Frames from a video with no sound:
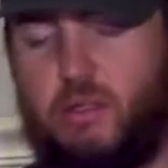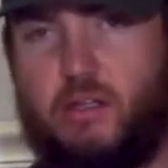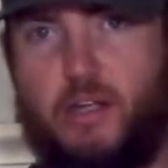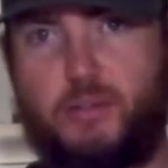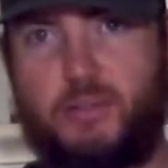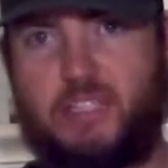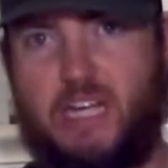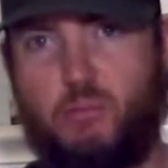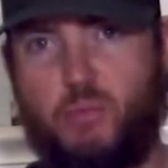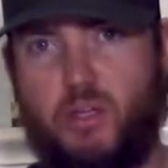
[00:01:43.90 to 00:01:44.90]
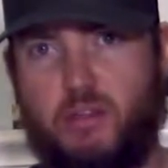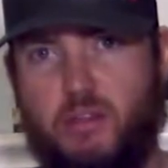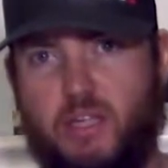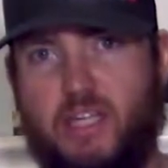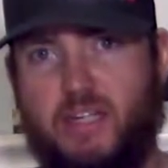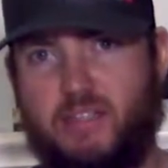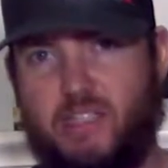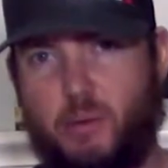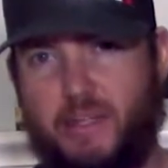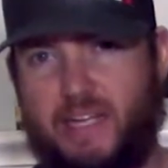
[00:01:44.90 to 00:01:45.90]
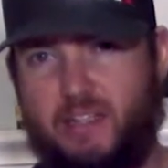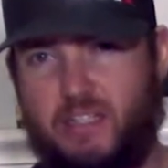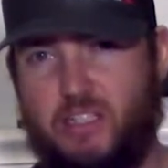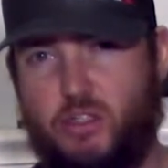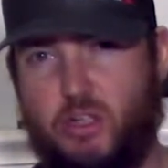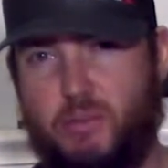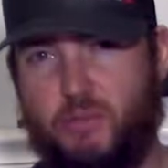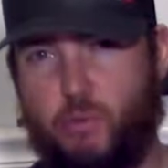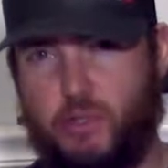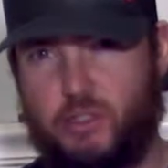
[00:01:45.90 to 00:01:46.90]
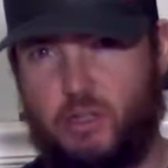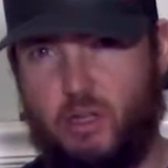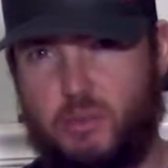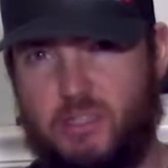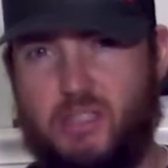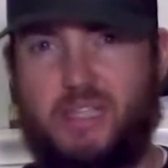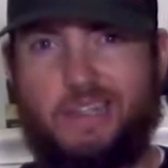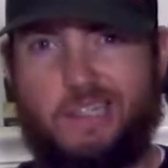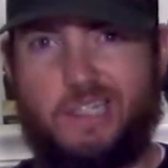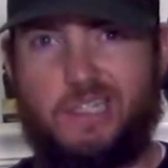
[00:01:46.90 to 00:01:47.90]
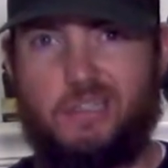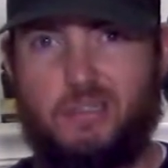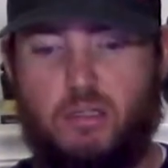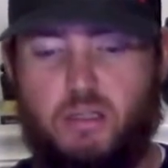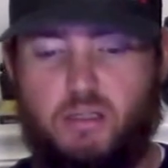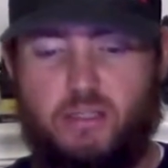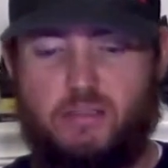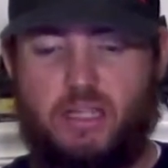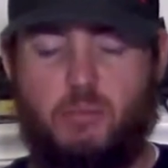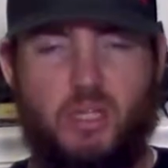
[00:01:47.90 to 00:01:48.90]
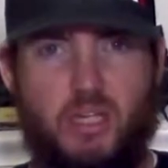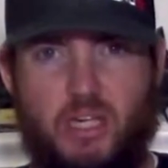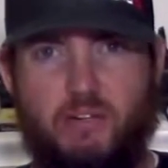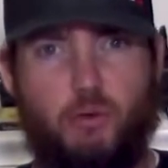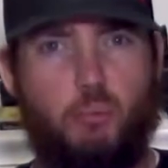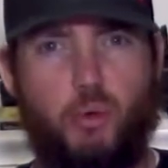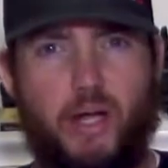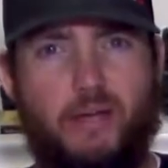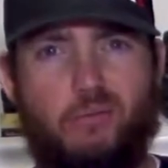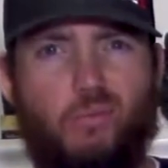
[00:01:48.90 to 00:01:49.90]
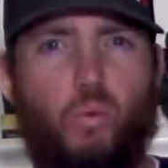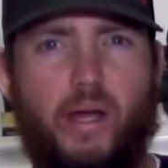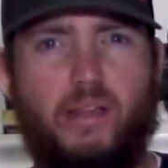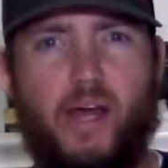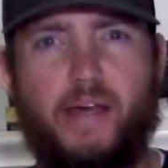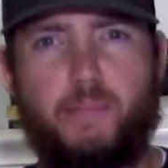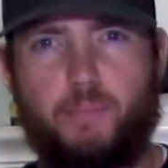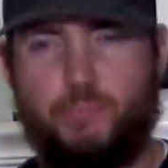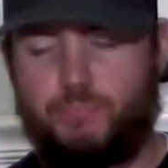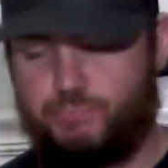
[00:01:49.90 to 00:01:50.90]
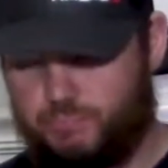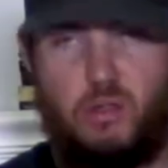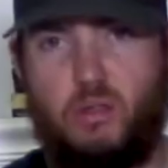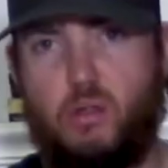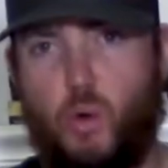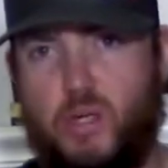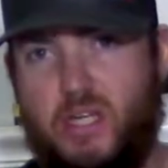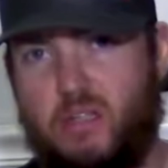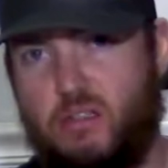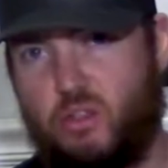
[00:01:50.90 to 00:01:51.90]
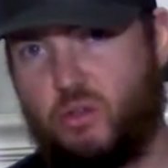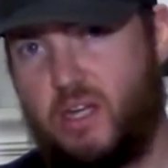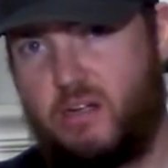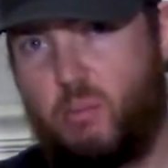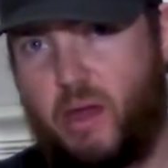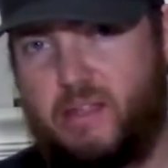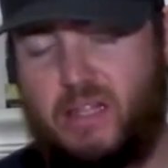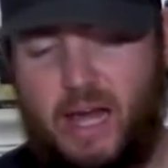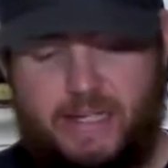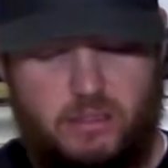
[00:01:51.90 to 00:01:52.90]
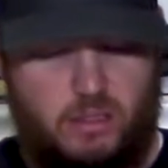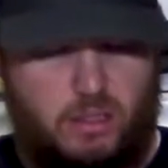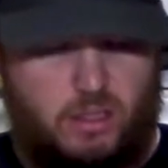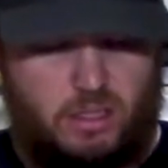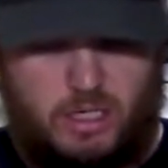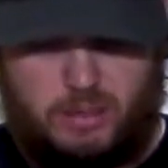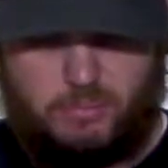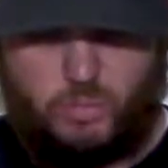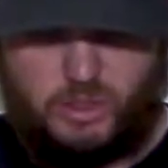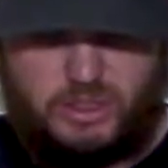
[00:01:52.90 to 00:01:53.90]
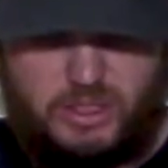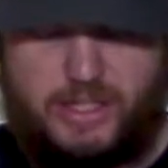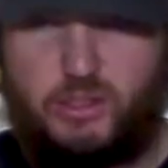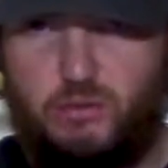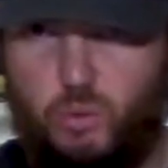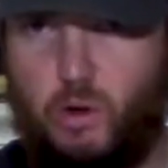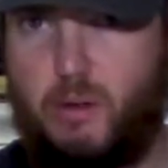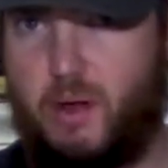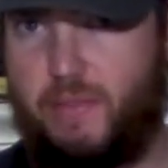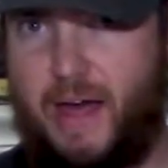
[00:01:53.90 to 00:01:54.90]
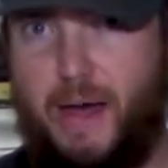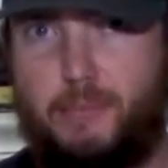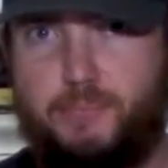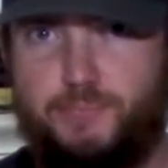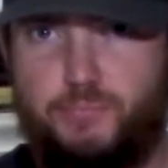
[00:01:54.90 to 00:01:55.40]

it also does come with, the kit does come with an L E D strip. It's four inches long with six L E Ds. And same thing, kind of a bright white light. No heat is created by these lights, um, which is nice. You don't have to worry about that.